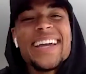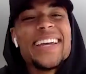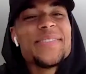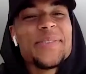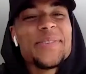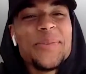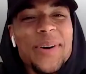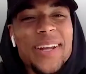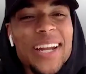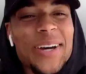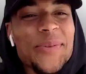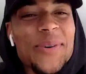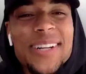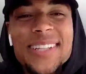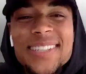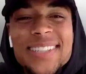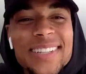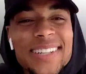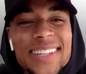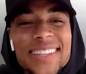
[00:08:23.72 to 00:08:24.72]
even when I
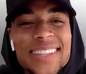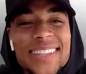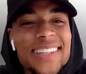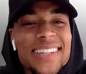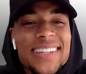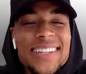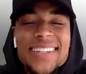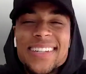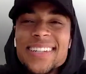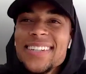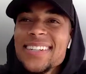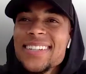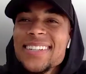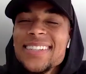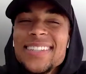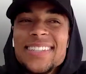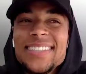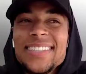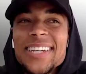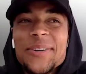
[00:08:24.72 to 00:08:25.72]
watched the the
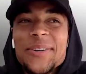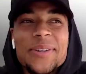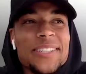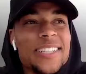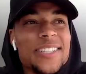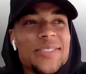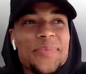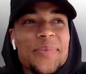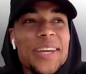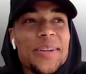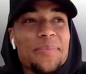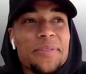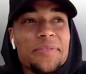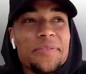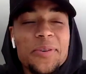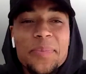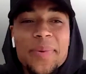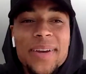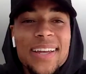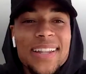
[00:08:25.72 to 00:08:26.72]
the series, it just made me
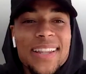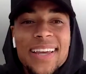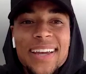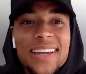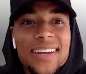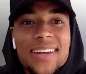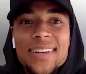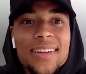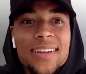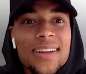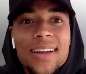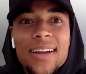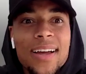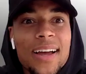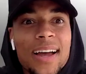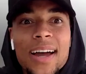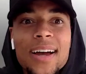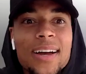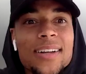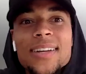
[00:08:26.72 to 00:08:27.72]
feel bad. Like
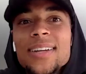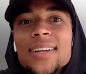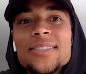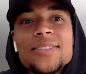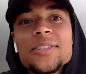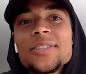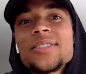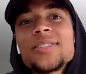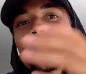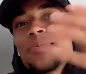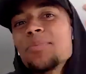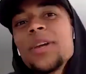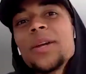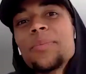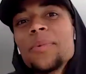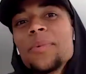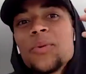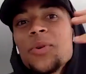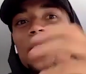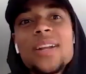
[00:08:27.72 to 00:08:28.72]
uh, it just
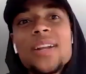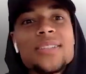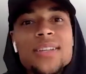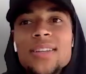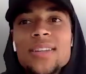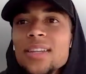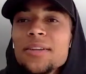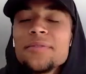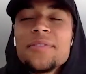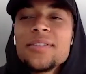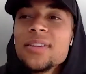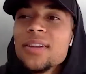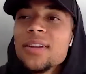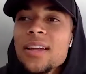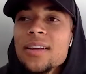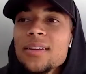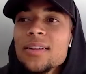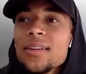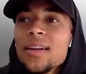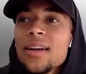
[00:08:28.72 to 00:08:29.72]
made me realize that even
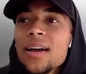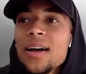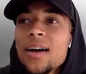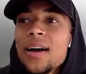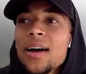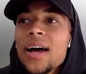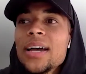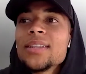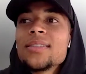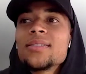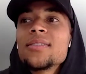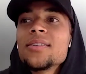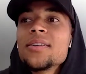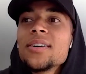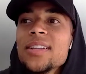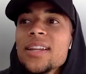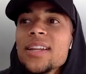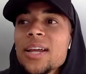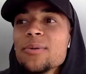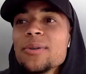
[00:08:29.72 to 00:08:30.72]
I
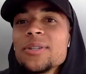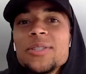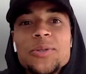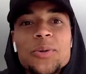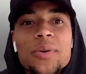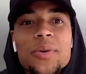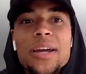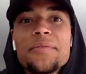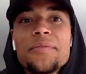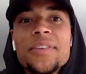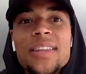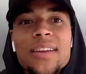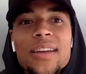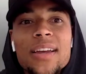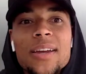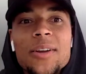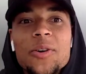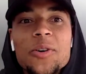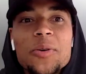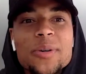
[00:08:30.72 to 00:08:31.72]
thought that I was doing everything
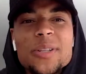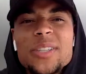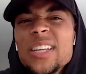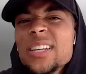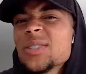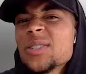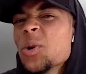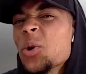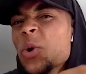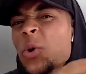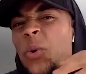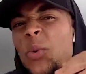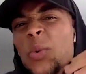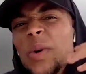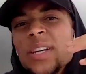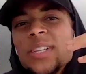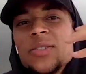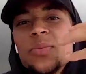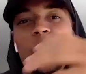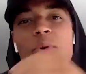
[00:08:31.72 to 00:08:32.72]
I could, but there's
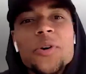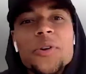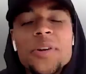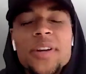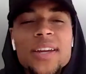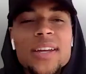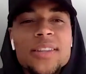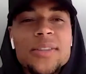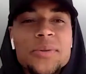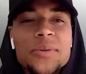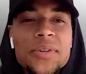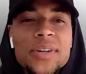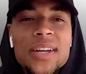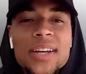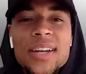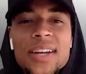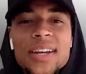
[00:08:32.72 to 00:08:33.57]
always more you can do.